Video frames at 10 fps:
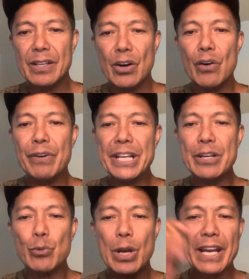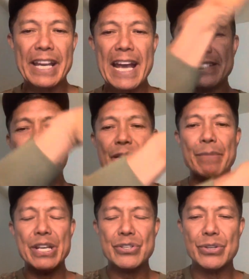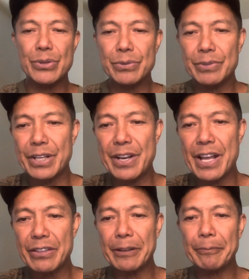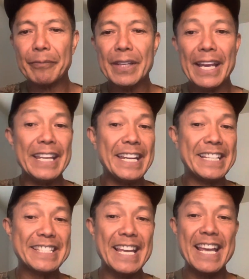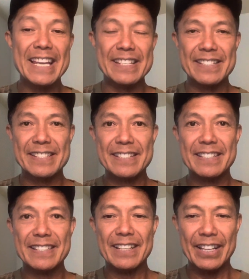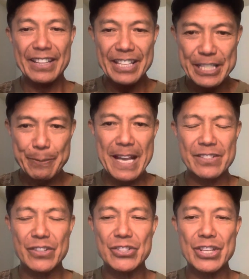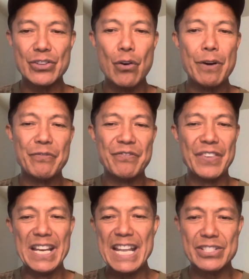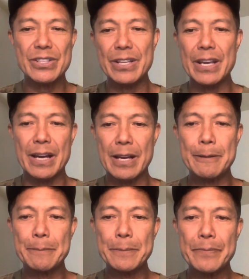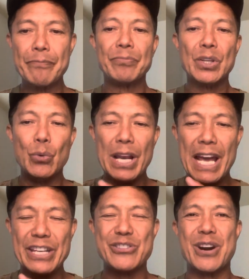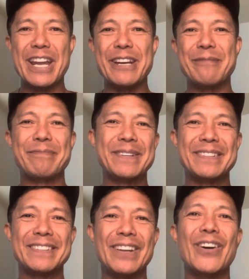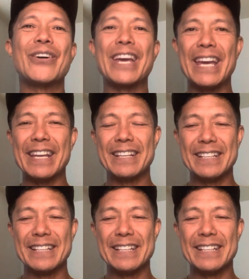Over Edom will I cast out my shoe. They're nothing. And then it says, in this passage, says, over Philistia will I triumph. Okay,